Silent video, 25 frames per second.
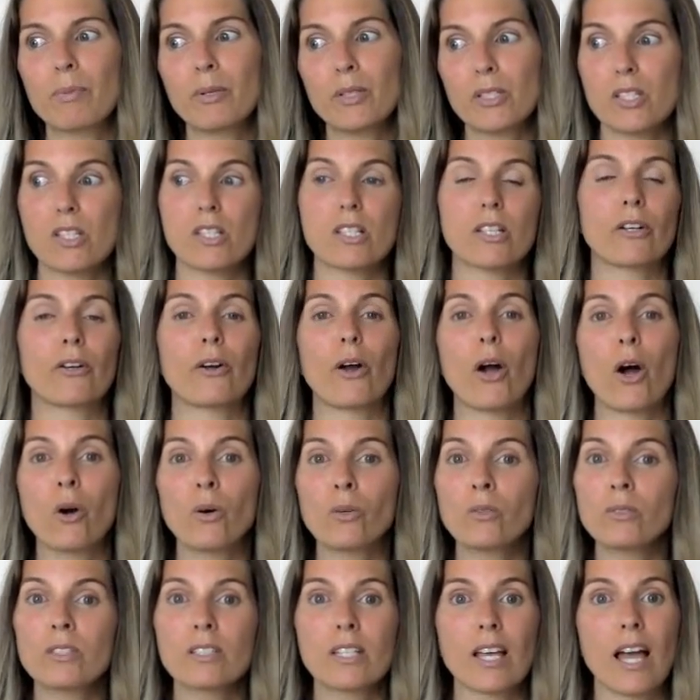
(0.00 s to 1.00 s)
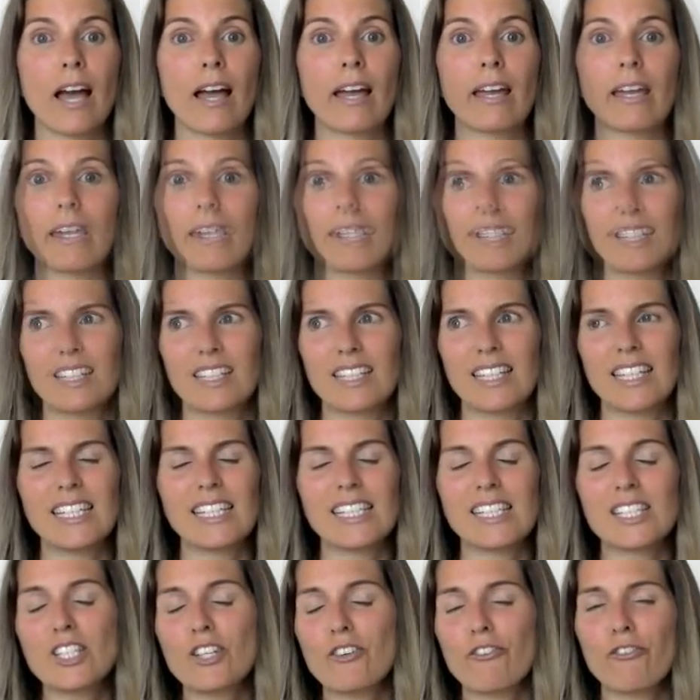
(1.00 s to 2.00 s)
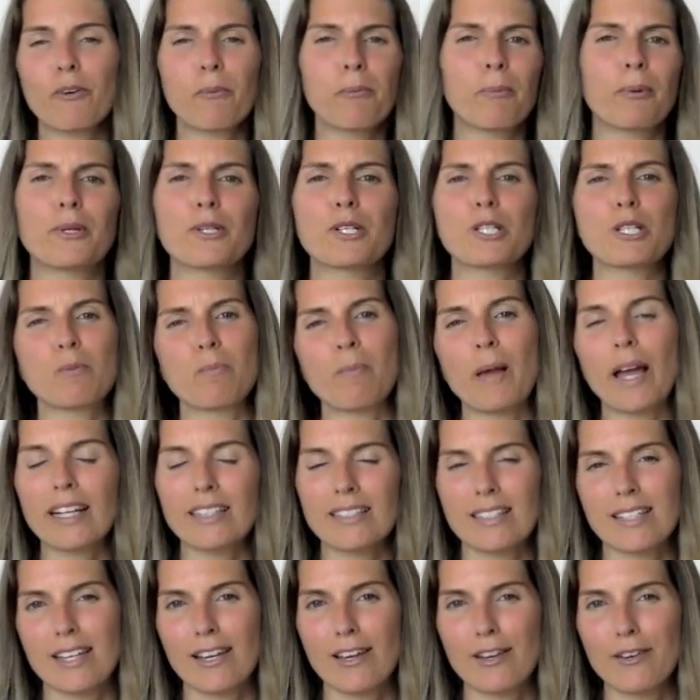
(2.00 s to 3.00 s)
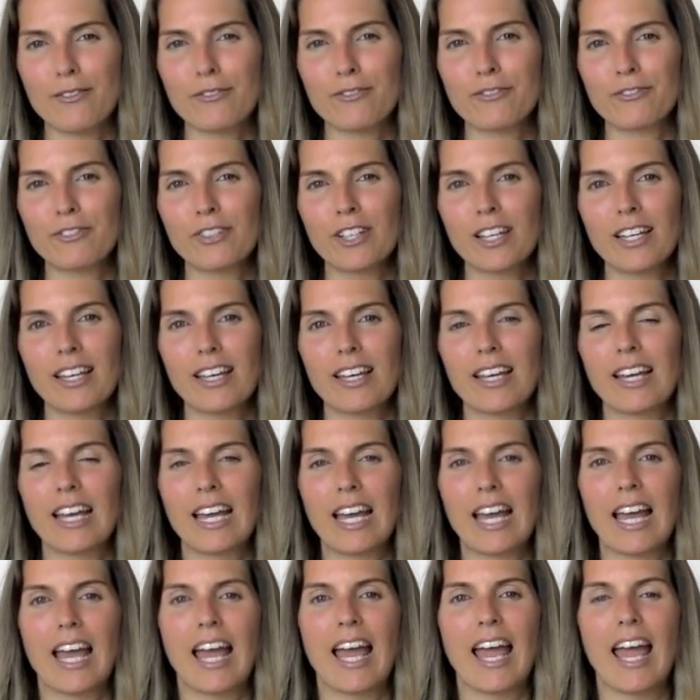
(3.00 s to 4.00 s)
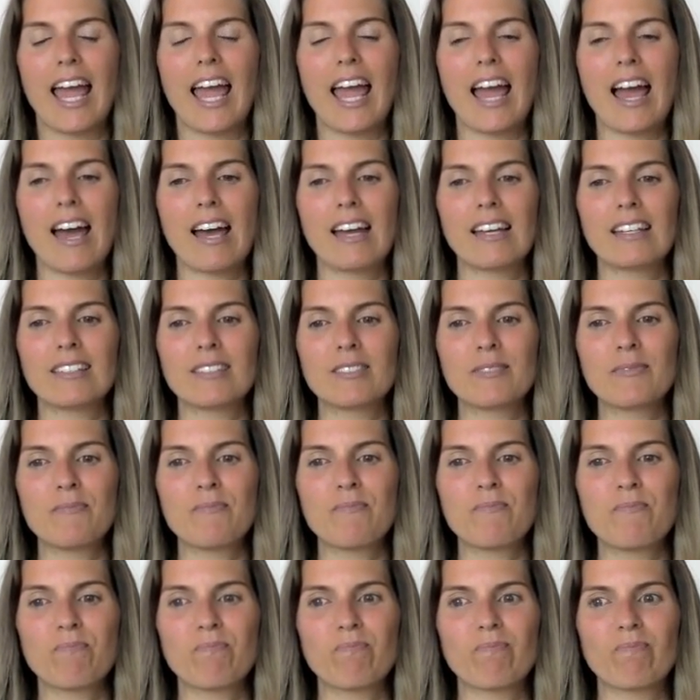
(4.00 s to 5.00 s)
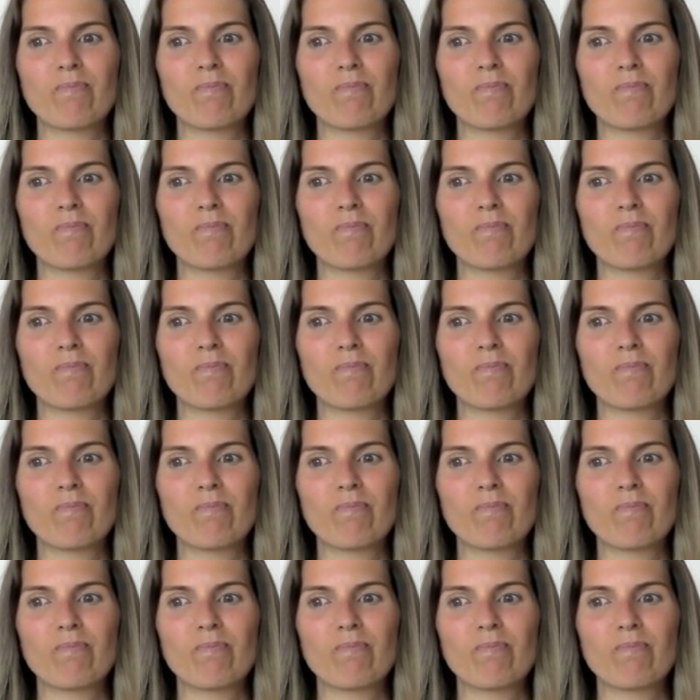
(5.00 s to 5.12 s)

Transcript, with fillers: puts their own diet in a different perspective, and